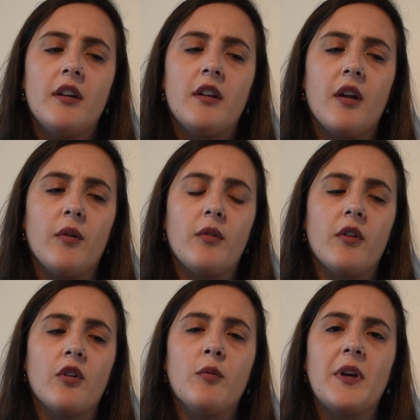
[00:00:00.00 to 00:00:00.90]

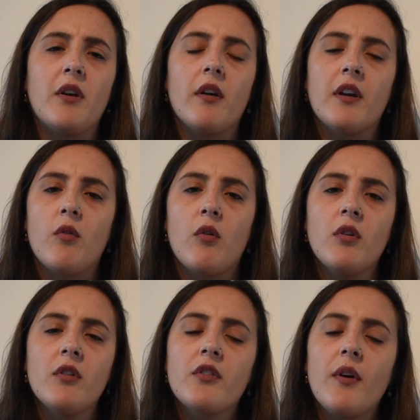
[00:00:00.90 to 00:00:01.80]
that could be going
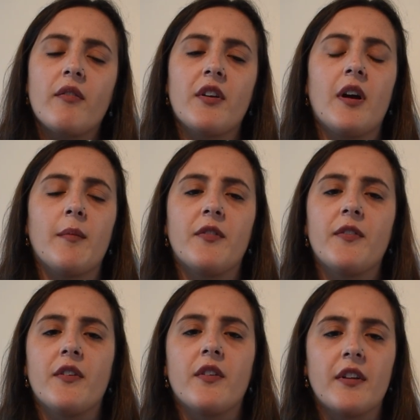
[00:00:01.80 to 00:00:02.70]
wrong. So every time you
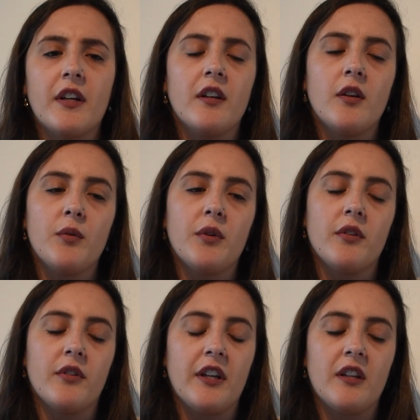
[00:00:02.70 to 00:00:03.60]
feel something new,
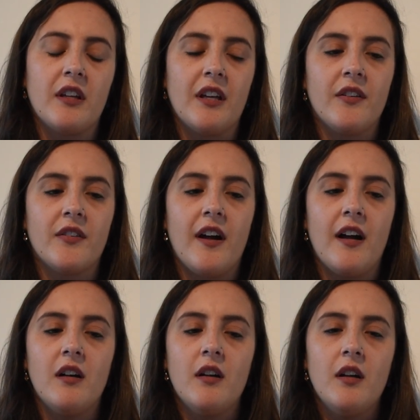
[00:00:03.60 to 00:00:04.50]
you're thinking, is
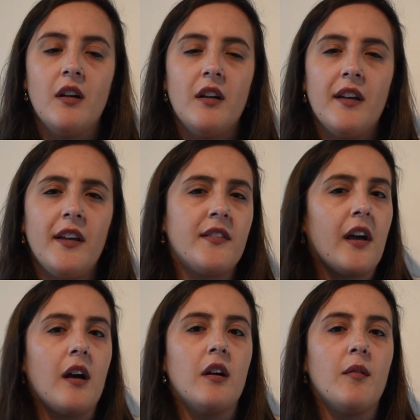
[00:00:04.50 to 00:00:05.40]
that
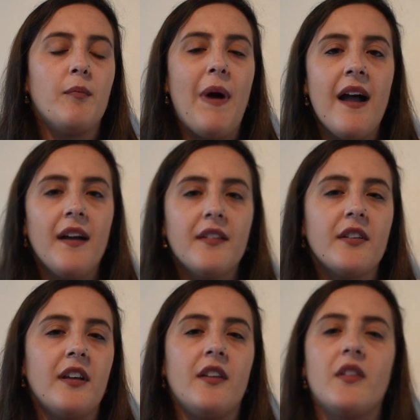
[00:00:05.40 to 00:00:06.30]
bad?
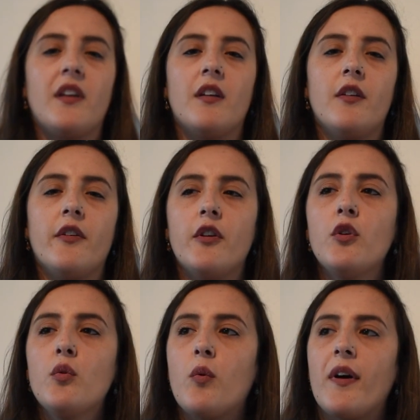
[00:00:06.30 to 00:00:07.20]
Is it
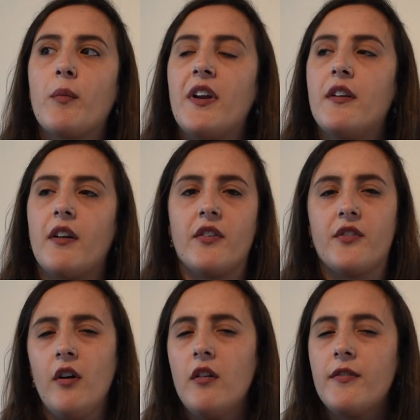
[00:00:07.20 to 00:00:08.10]
new? When did I
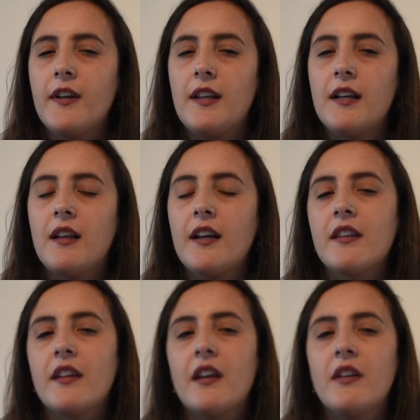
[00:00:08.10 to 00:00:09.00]
start feeling like
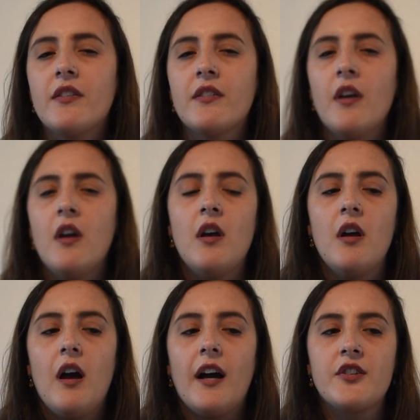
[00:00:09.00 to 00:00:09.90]
this?
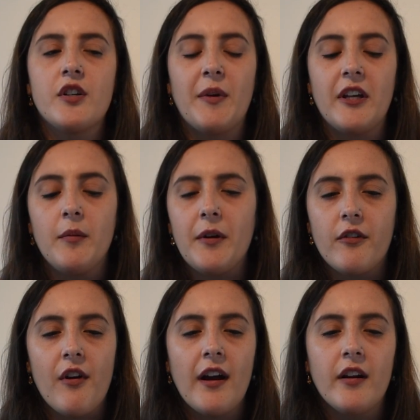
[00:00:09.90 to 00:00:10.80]
I should have been keeping
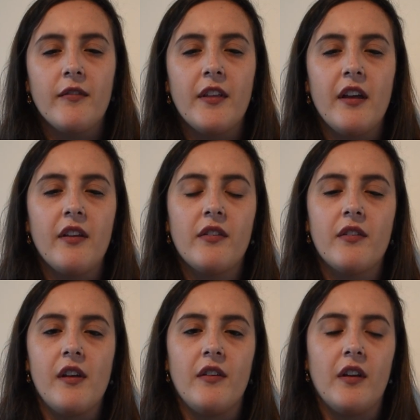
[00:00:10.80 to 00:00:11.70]
track of
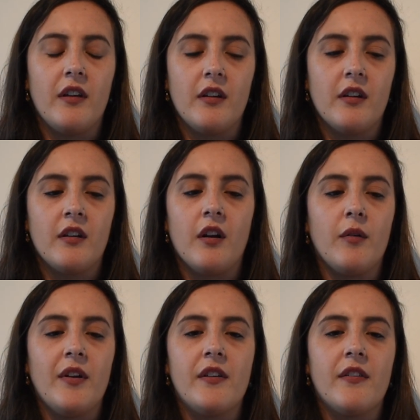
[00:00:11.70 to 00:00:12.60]
this. Is it
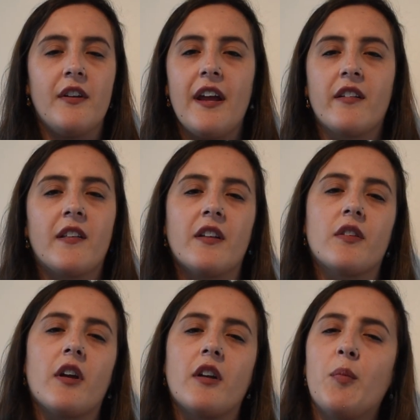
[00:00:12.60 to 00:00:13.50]
the next thing
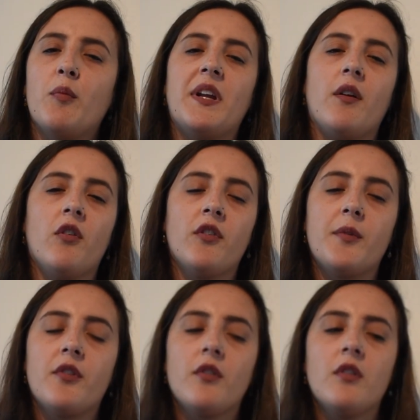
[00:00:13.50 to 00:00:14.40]
that's going to put me in
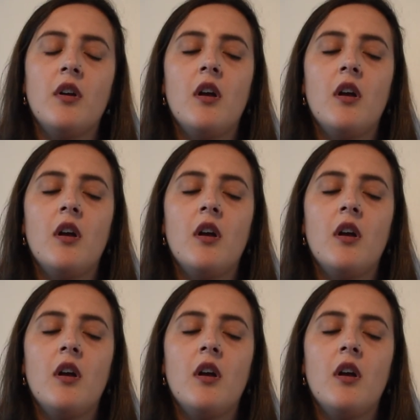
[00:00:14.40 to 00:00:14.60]
hospital?